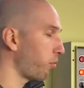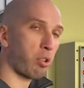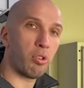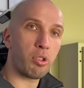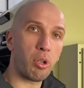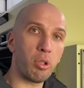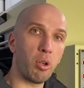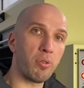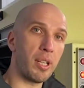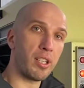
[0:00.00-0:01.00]
control
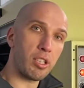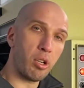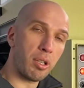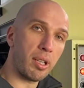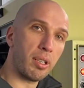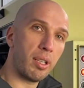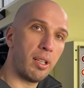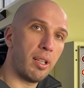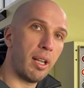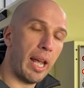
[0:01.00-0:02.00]
of external
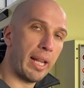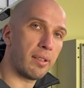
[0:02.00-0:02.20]
and